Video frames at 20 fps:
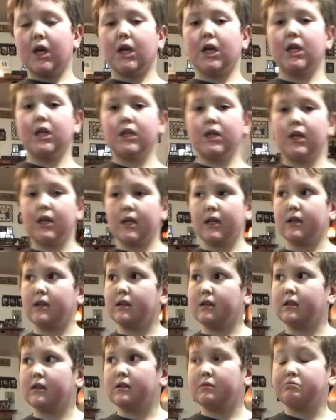and
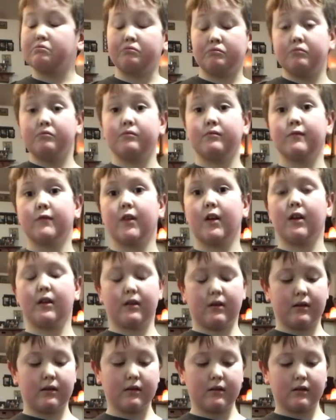then
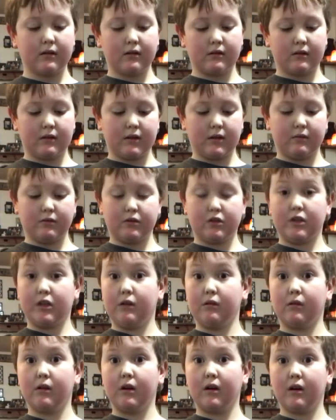it will
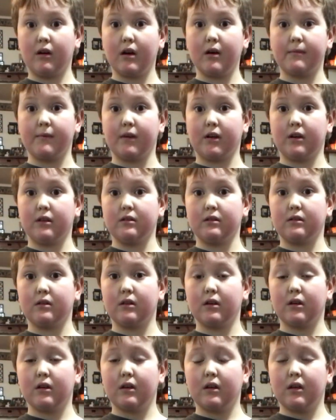show her up, because
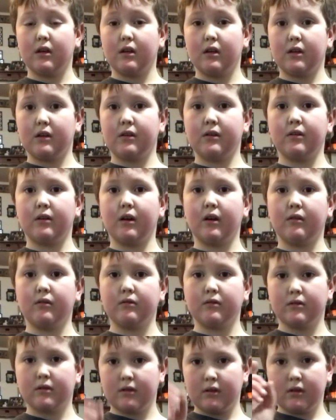you know,
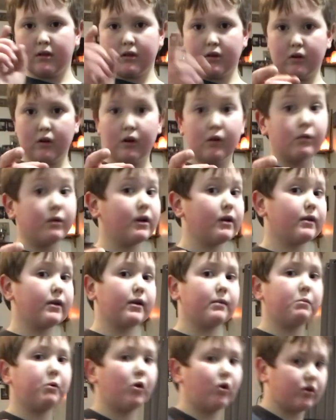you're really
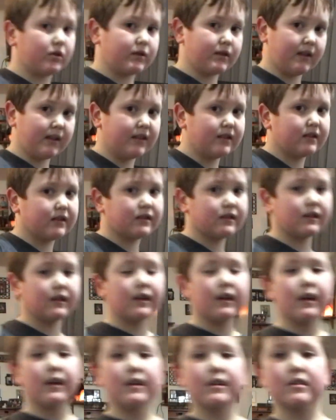important.
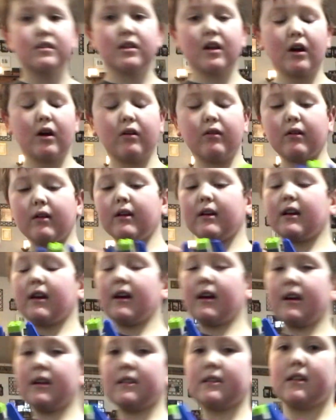So
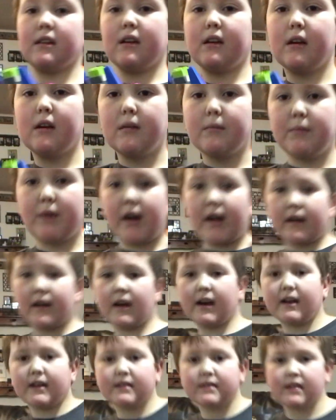guys, bye
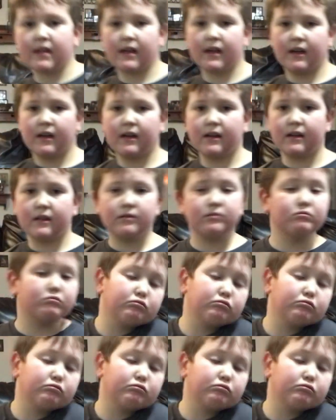guys, and